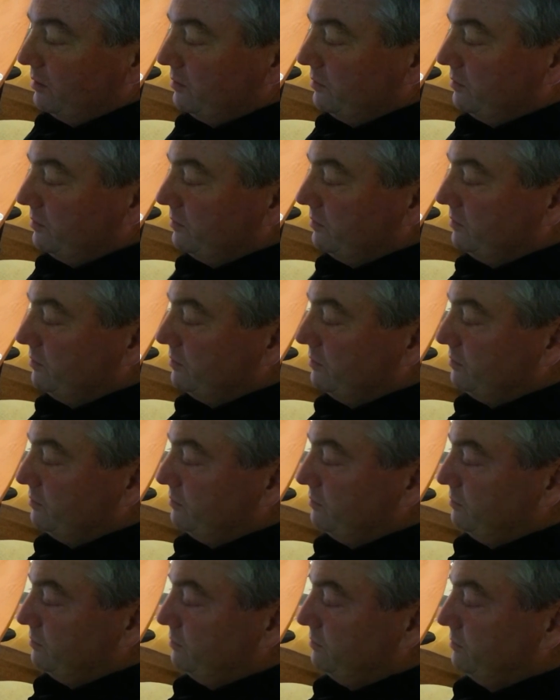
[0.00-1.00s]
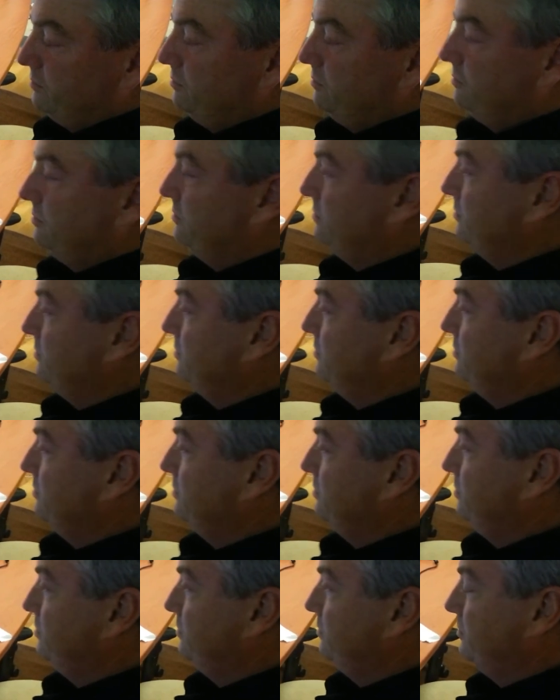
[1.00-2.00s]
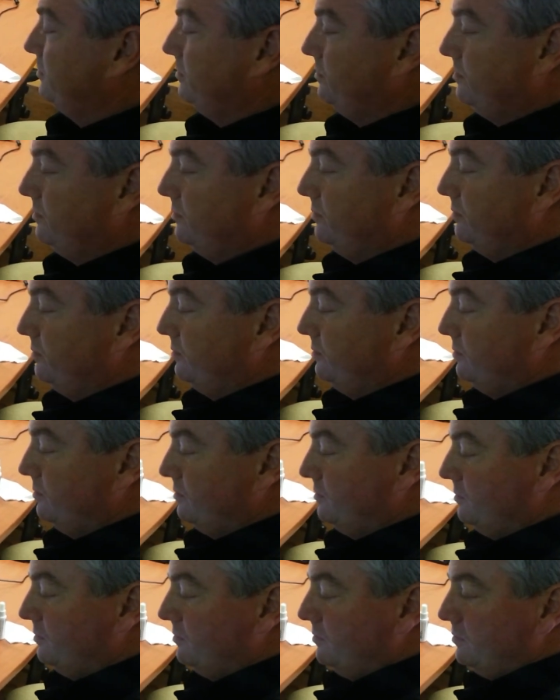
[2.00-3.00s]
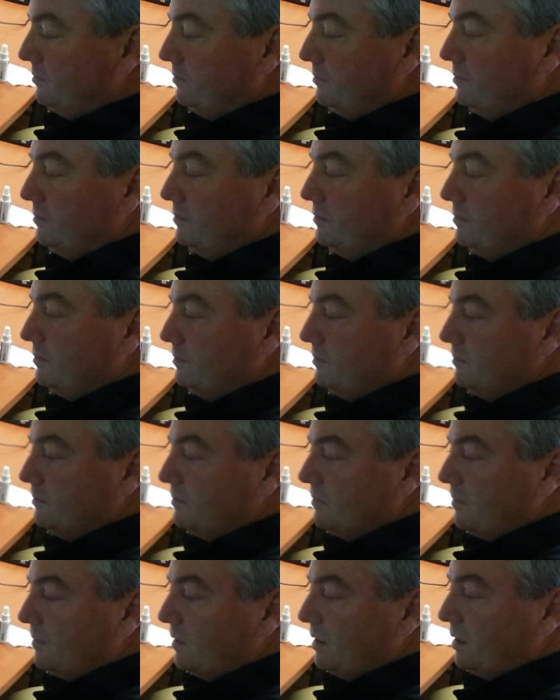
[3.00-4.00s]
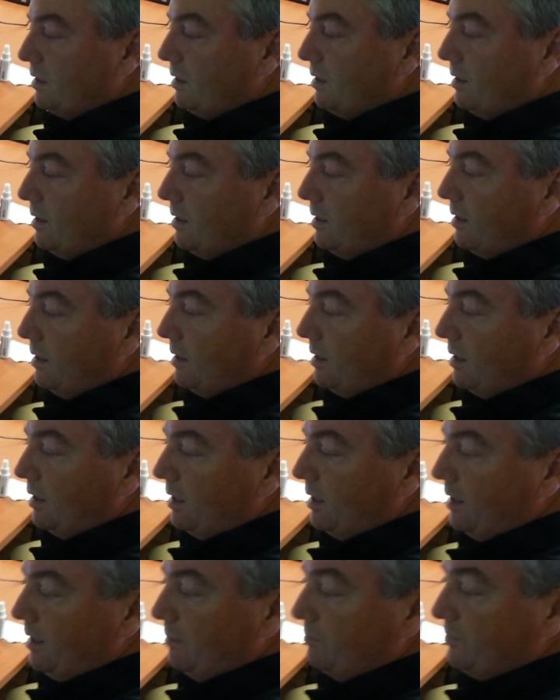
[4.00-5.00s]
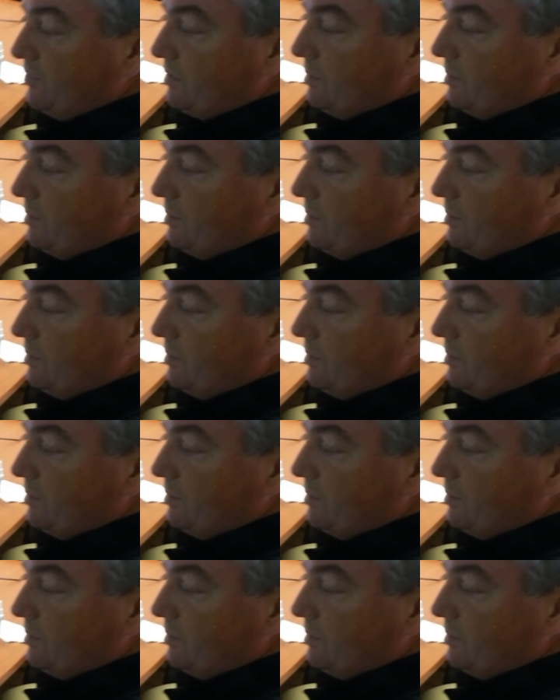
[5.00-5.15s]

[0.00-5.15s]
essentially everybody would have wireless internet access just through the projector. Um,